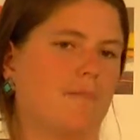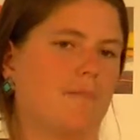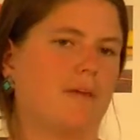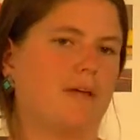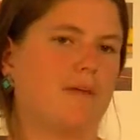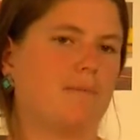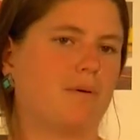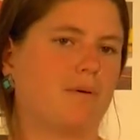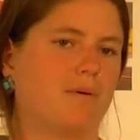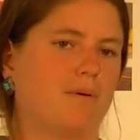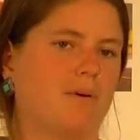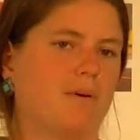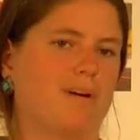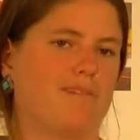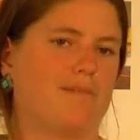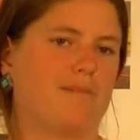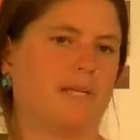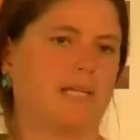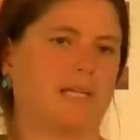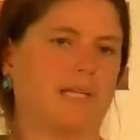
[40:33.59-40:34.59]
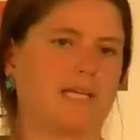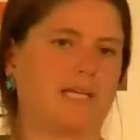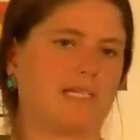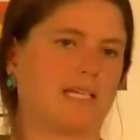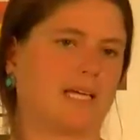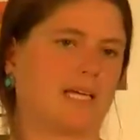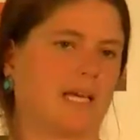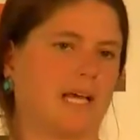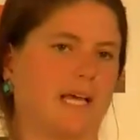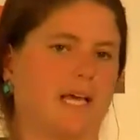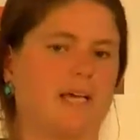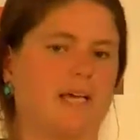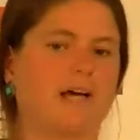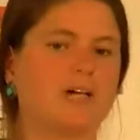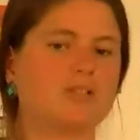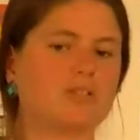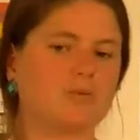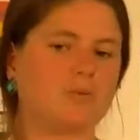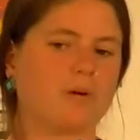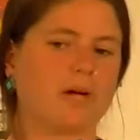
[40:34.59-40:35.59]
people who have been leasing land
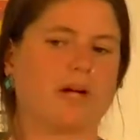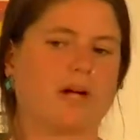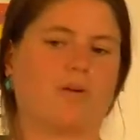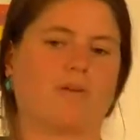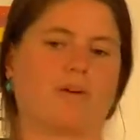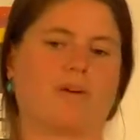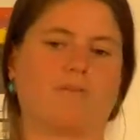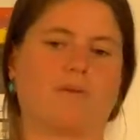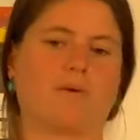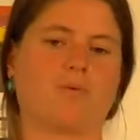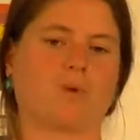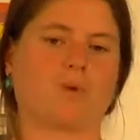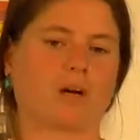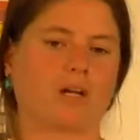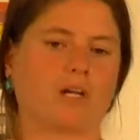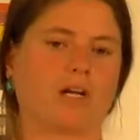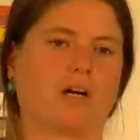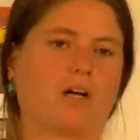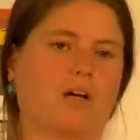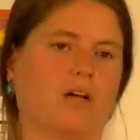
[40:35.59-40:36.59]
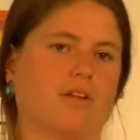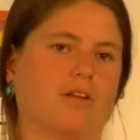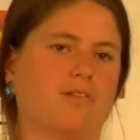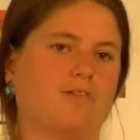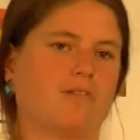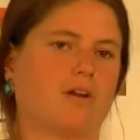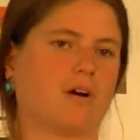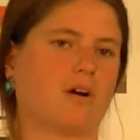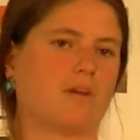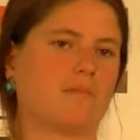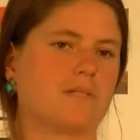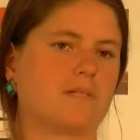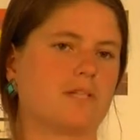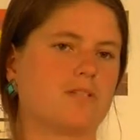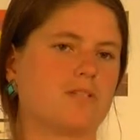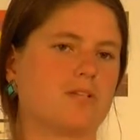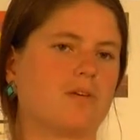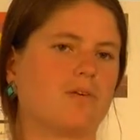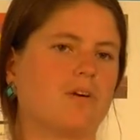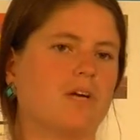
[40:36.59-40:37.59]
elsewhere or have been working on other farms.
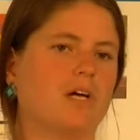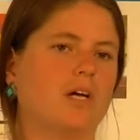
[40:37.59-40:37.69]
And so